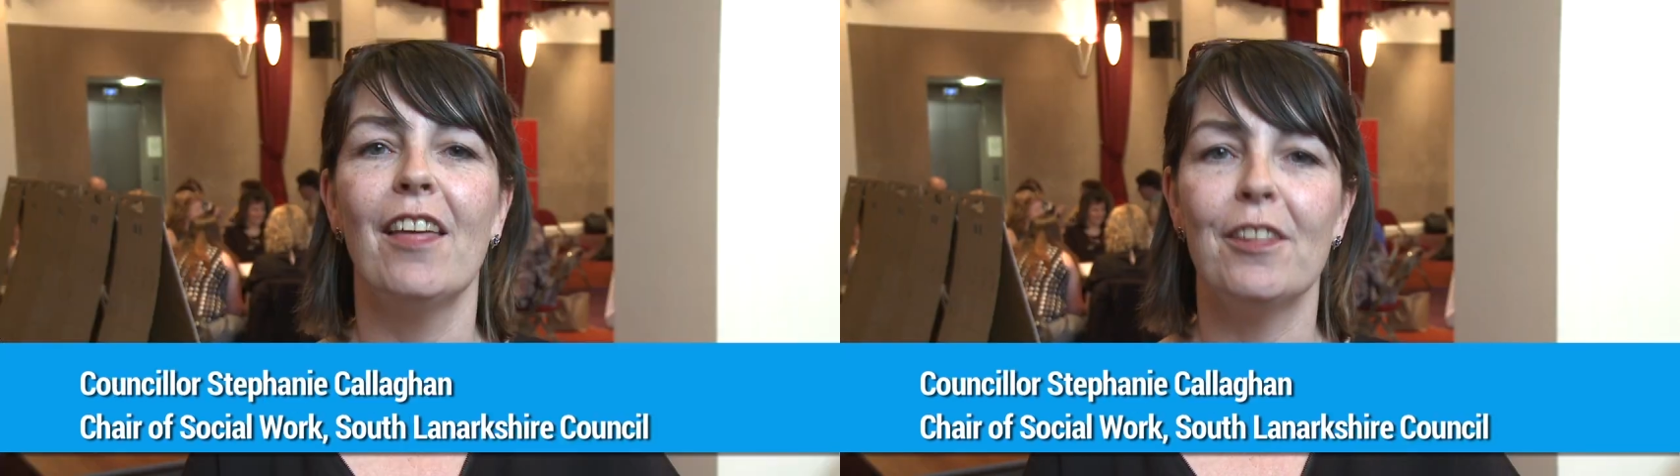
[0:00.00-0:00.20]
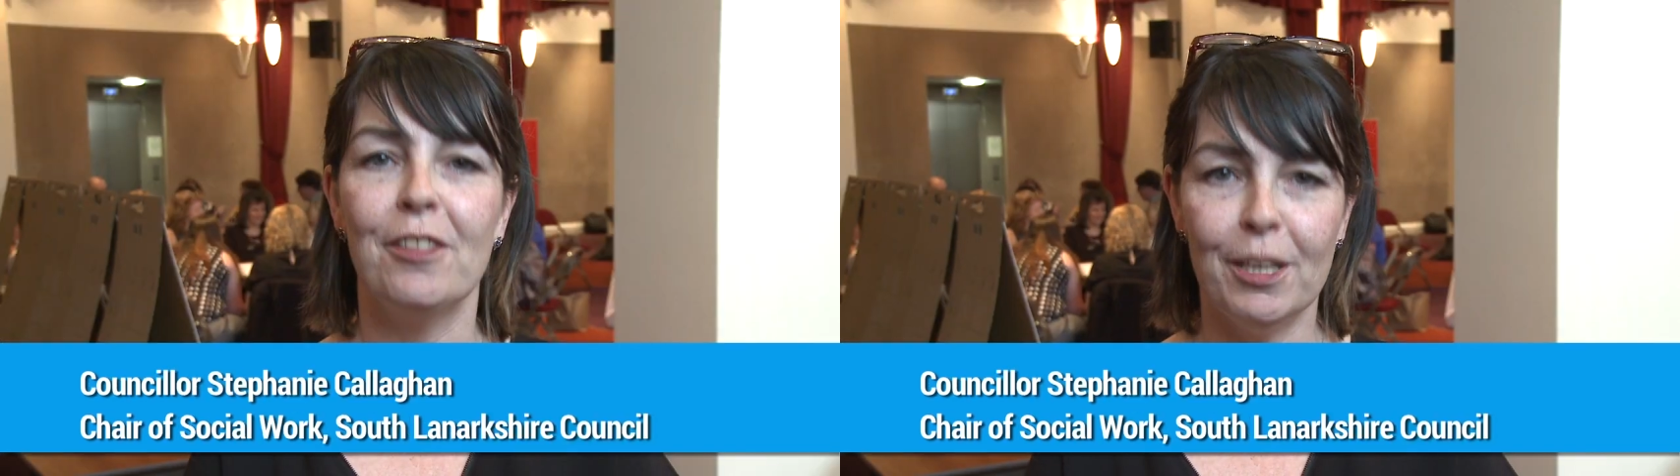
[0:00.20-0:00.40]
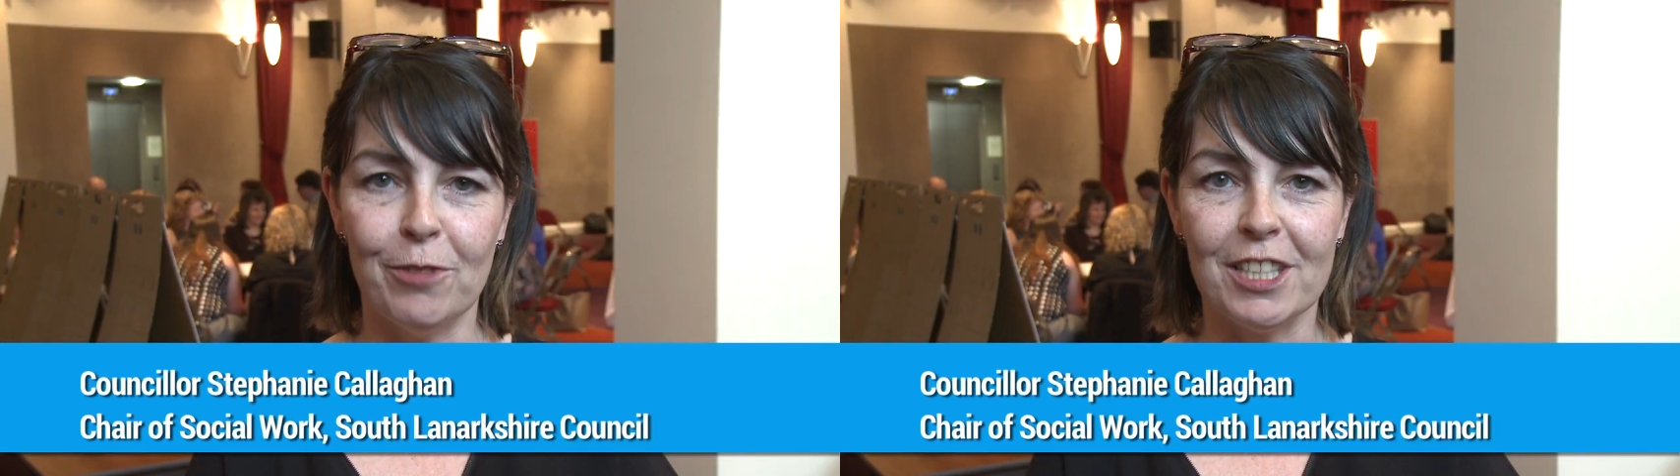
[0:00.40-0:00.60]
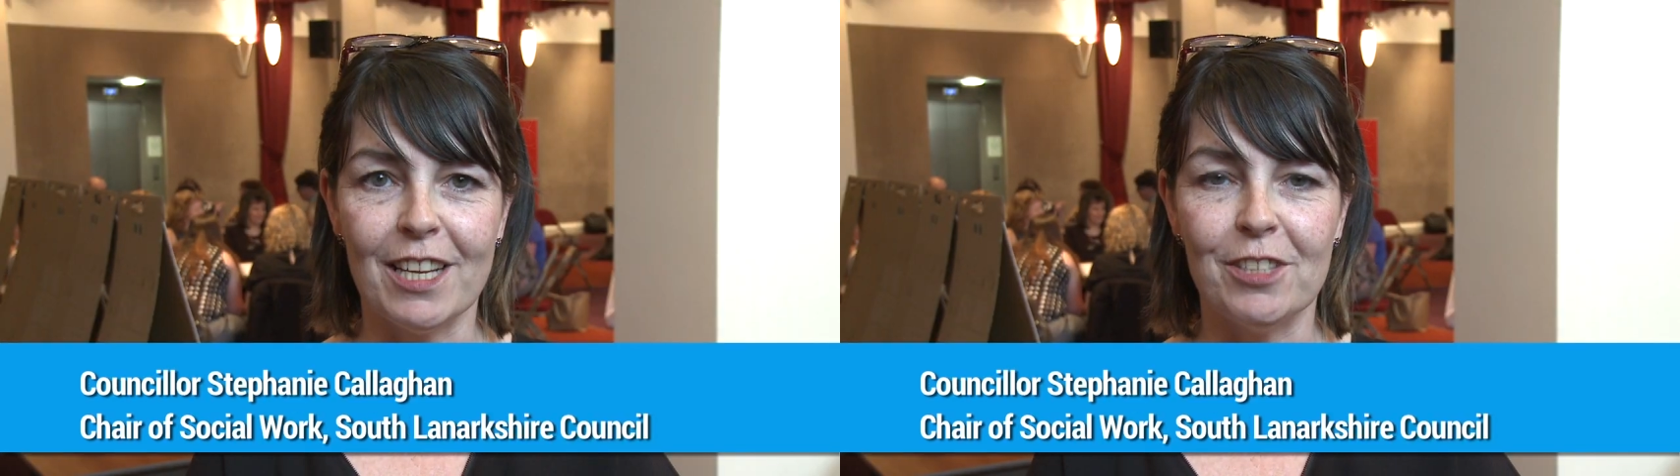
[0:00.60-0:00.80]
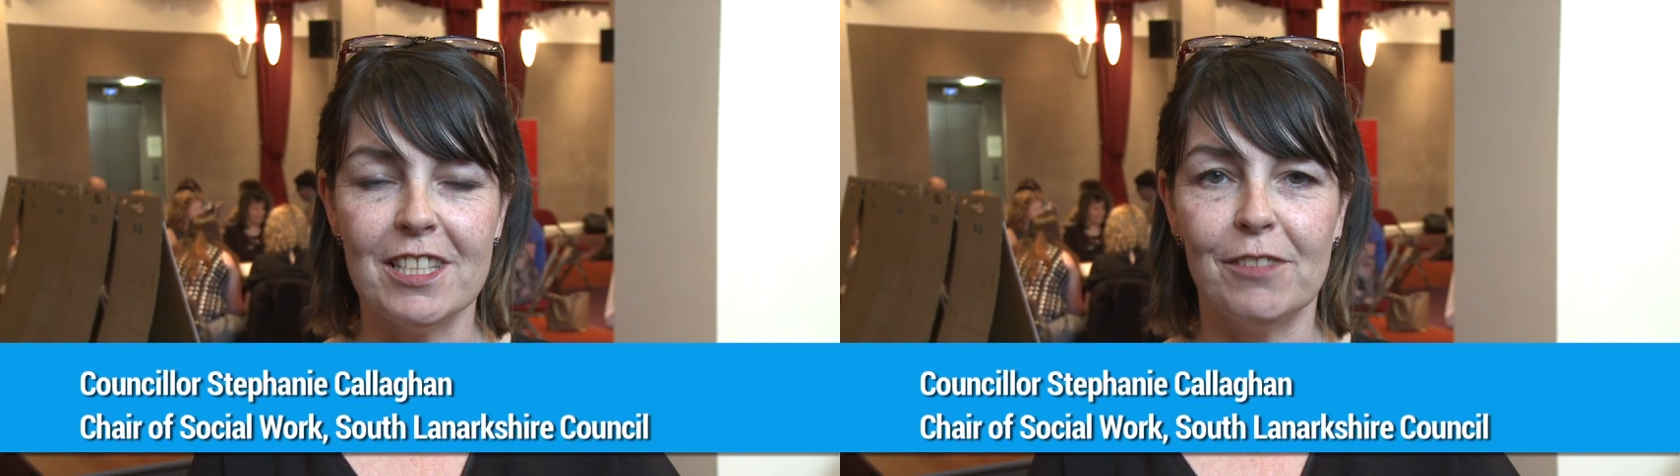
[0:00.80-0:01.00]
The three words
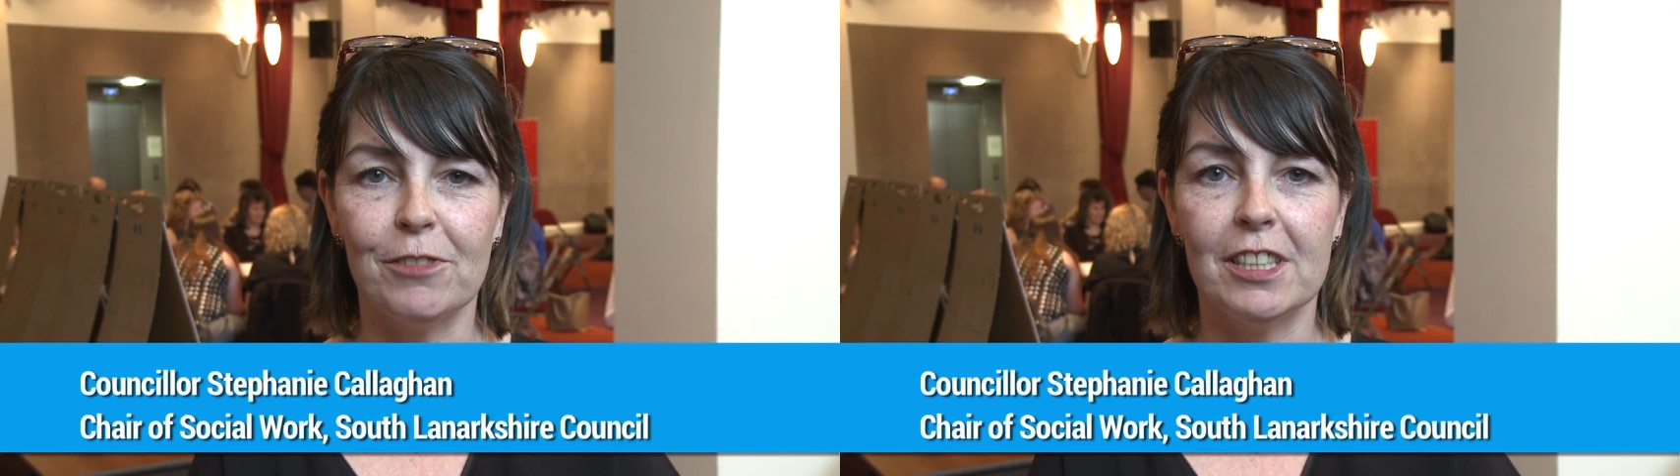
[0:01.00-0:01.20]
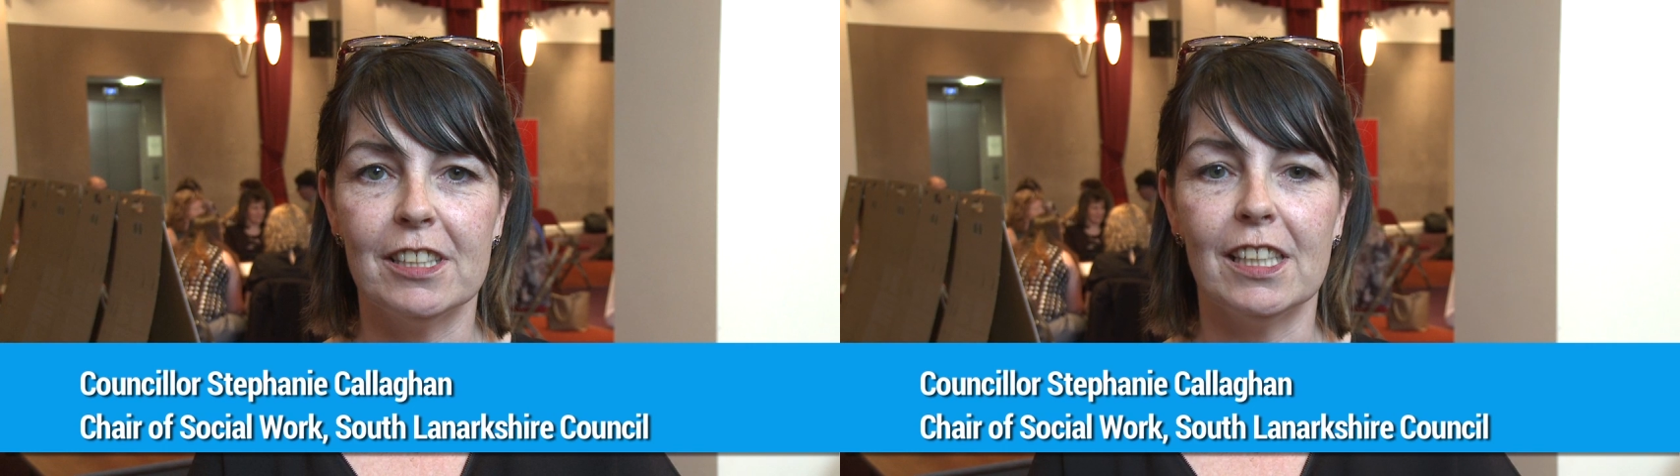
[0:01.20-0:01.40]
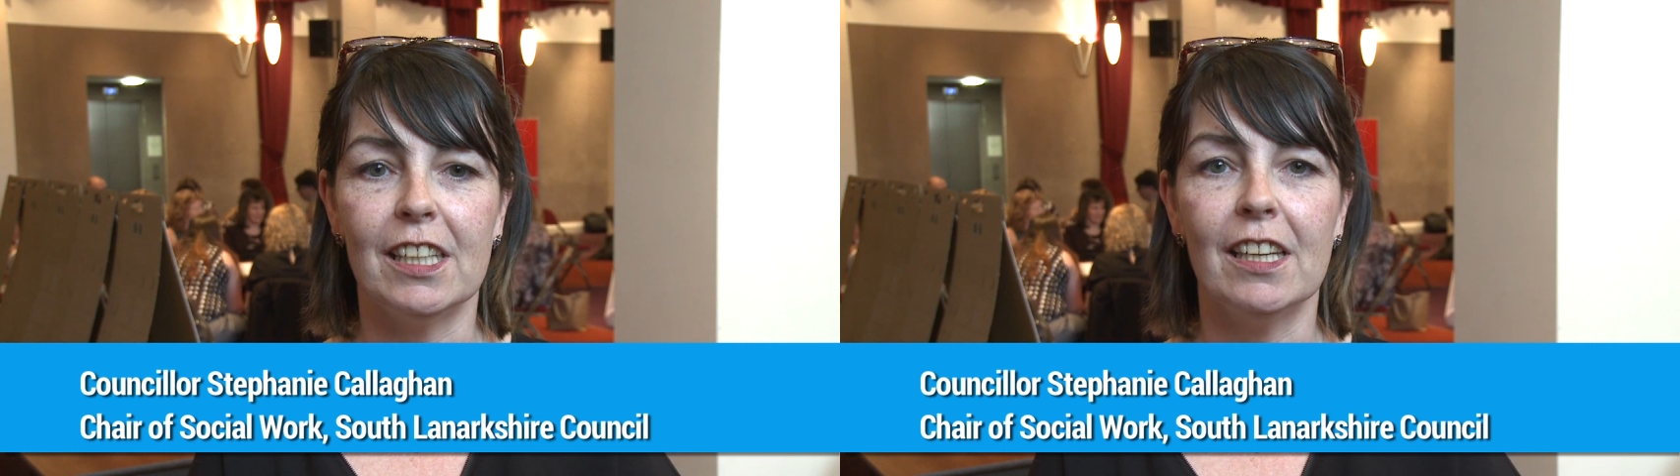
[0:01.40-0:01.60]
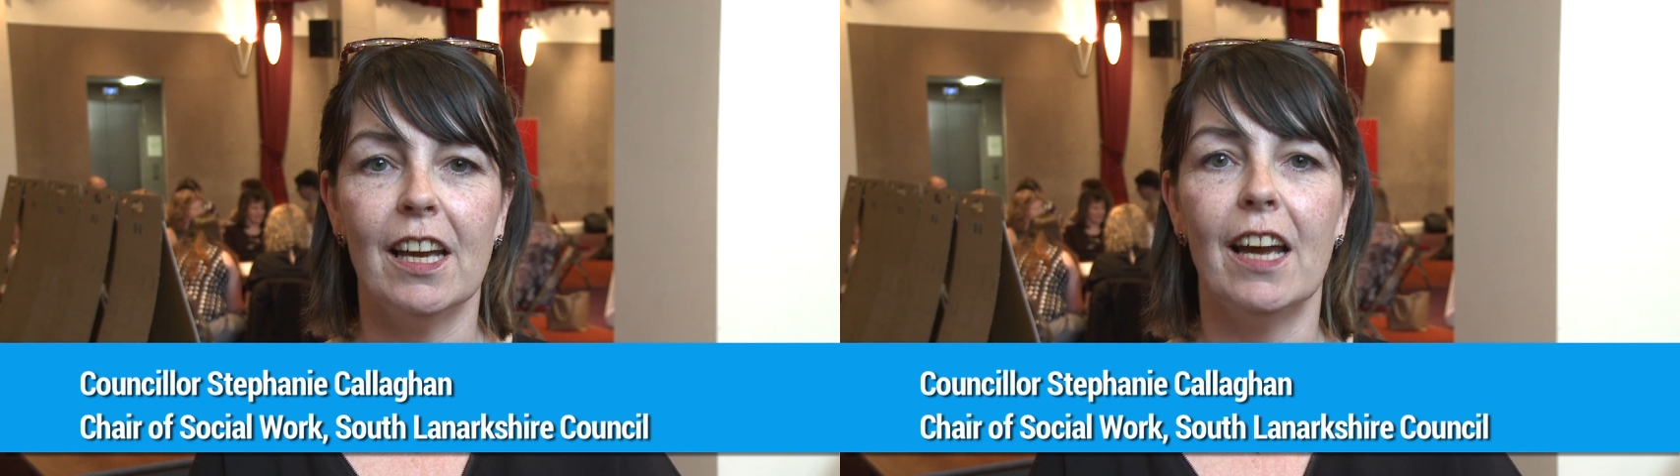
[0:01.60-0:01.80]
I would say for today